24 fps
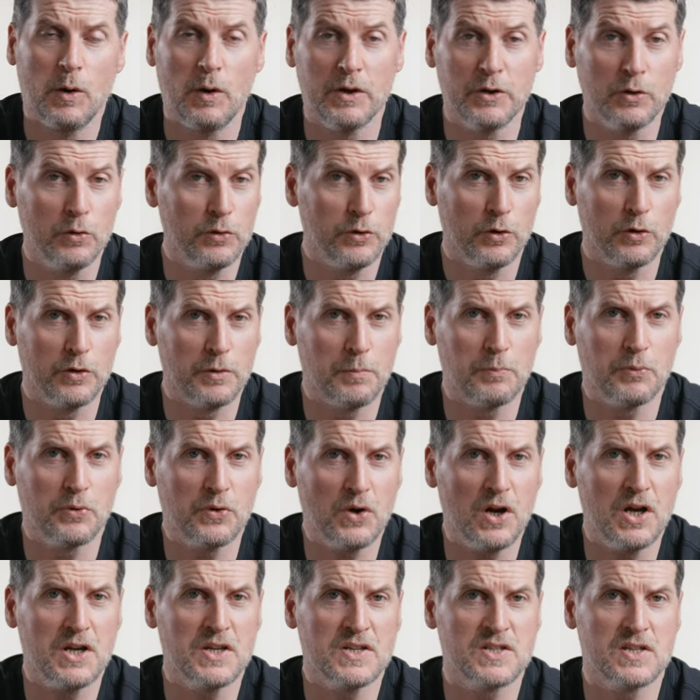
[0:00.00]
Now, I don't know the
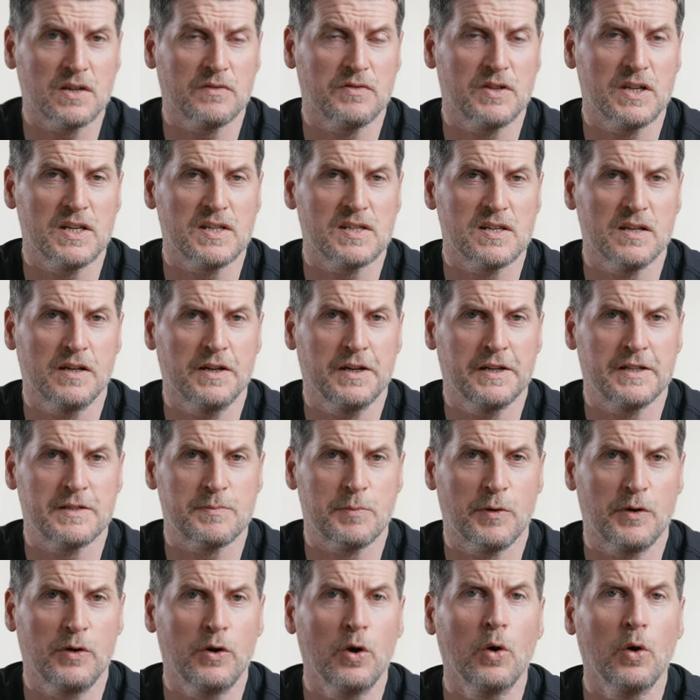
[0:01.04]
price of these lights, but